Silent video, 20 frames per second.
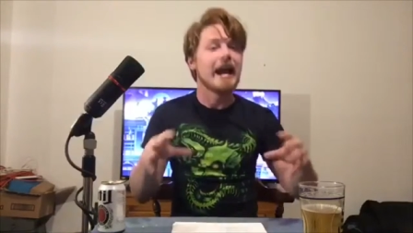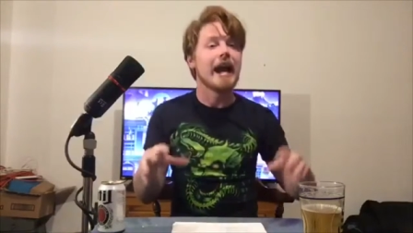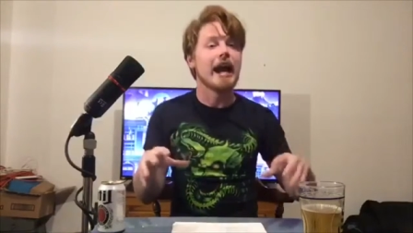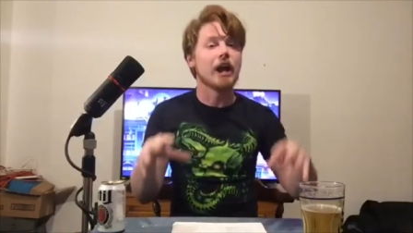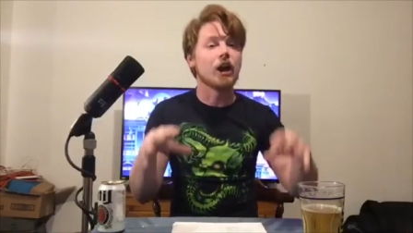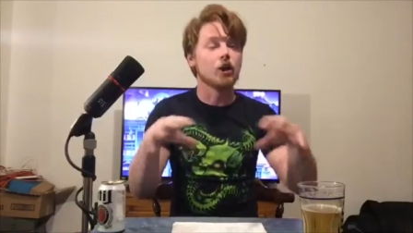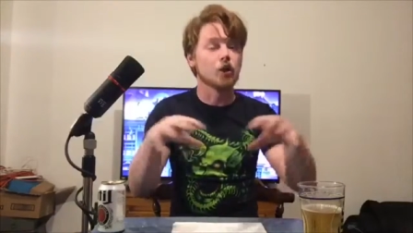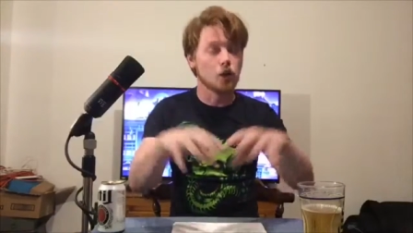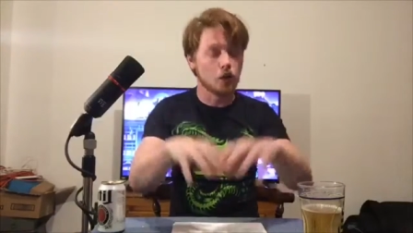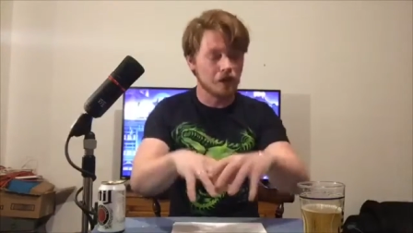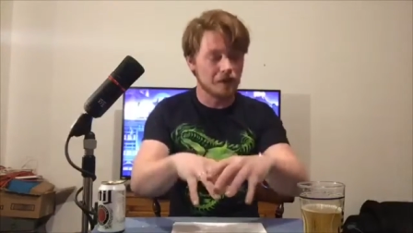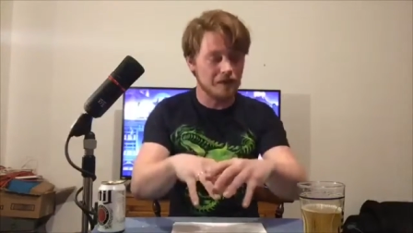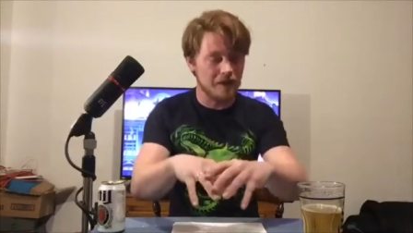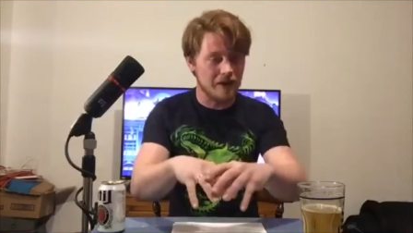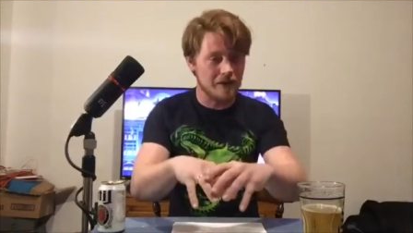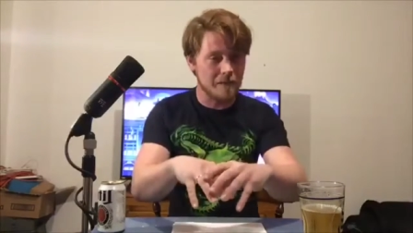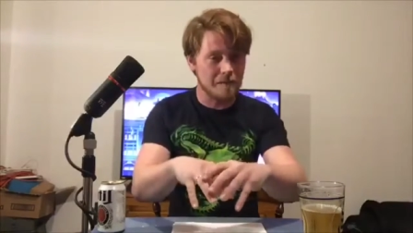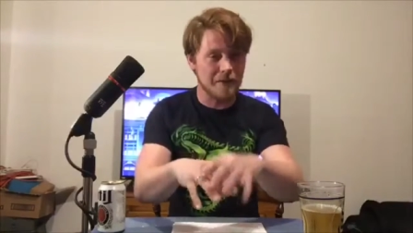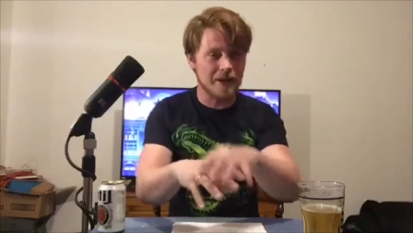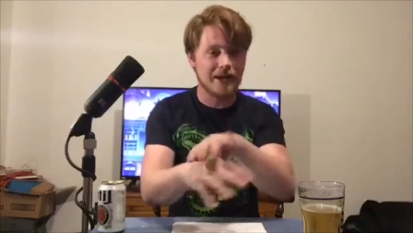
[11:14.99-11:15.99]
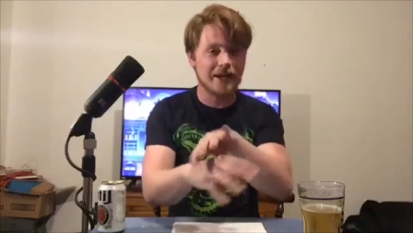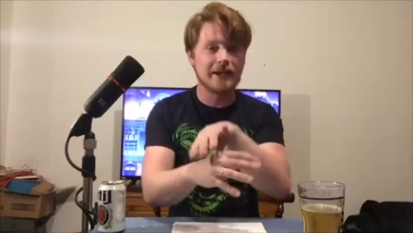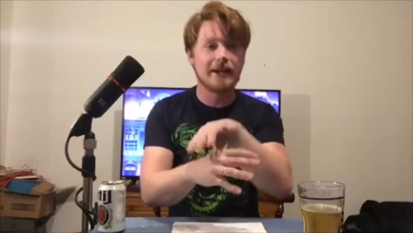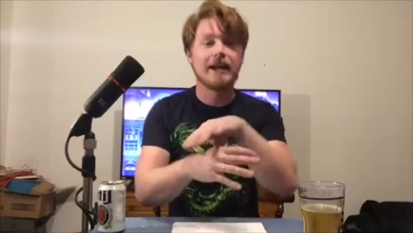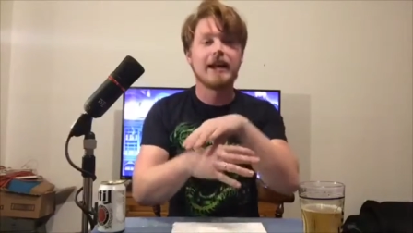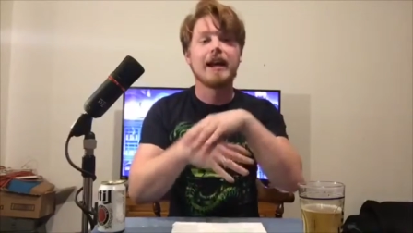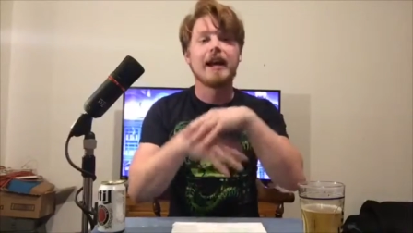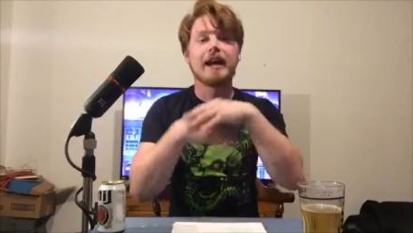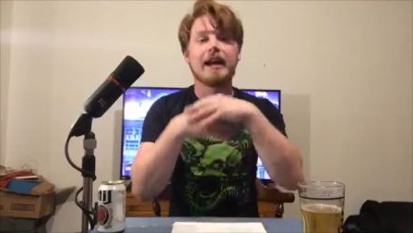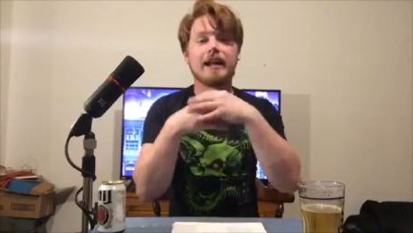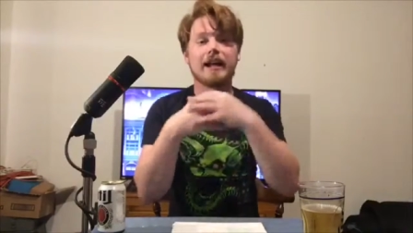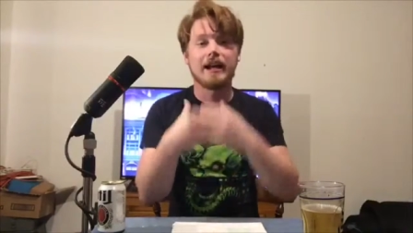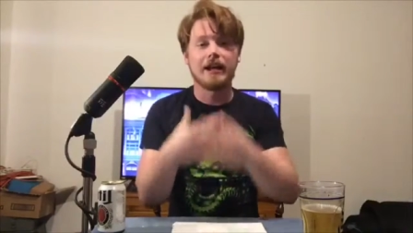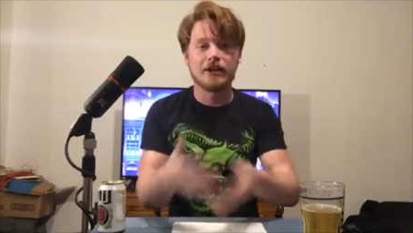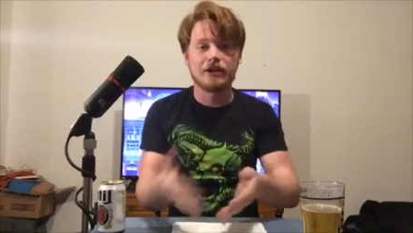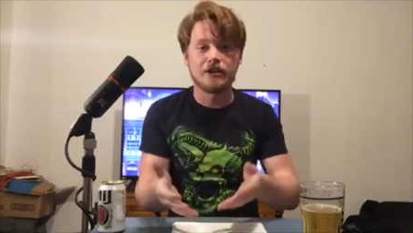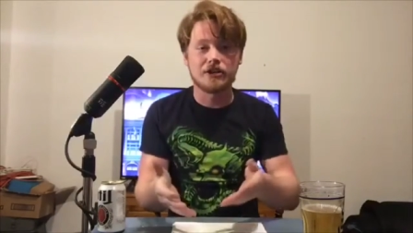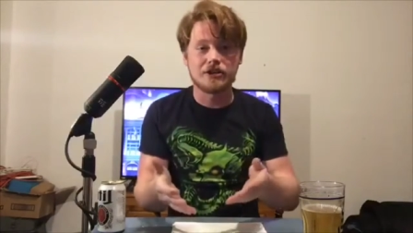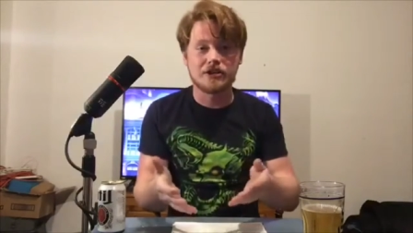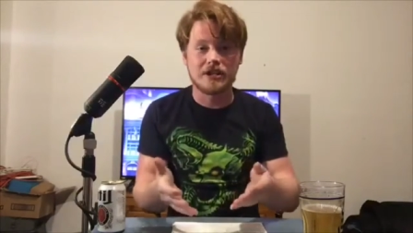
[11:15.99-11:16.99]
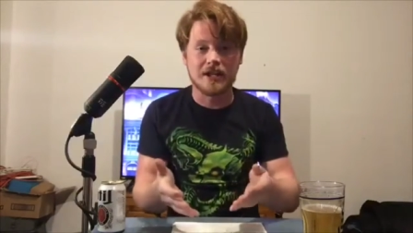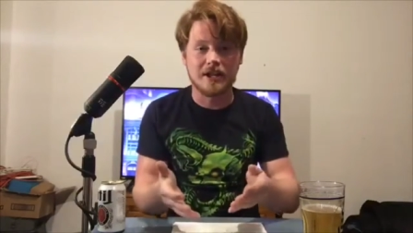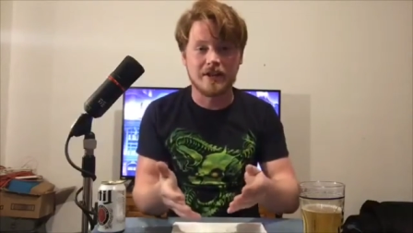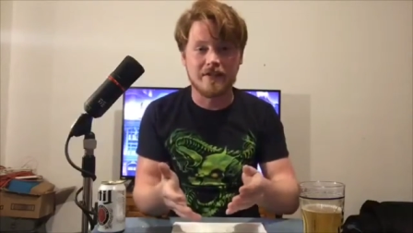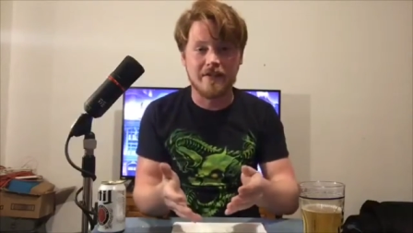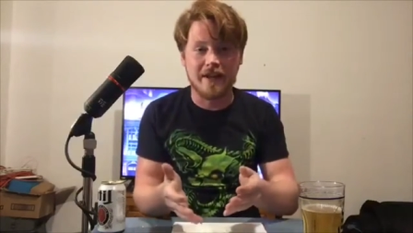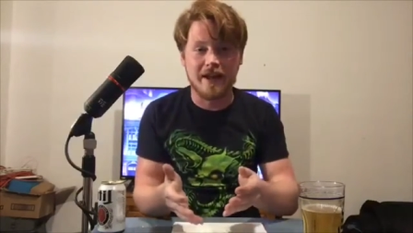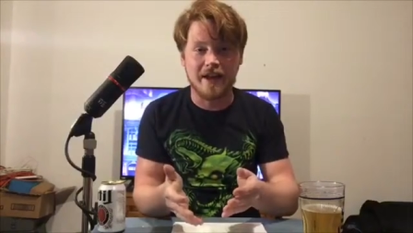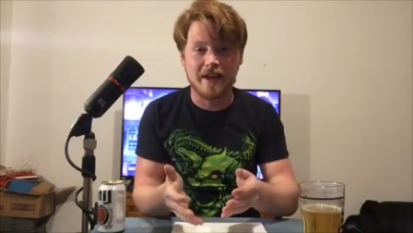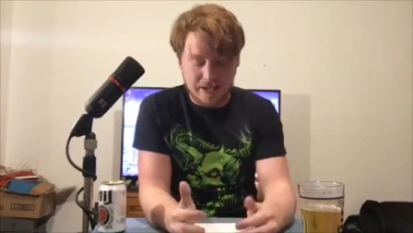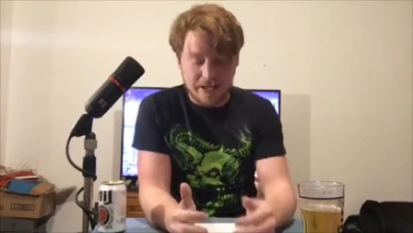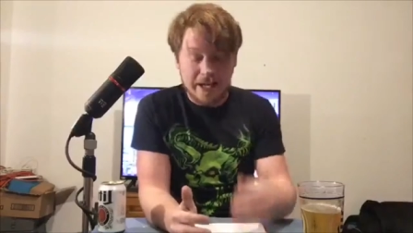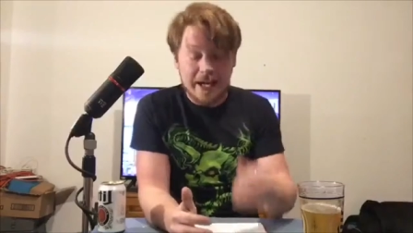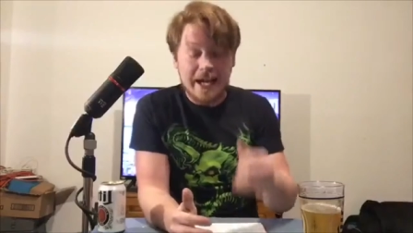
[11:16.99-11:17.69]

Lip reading: and glorify the band, and I understand that.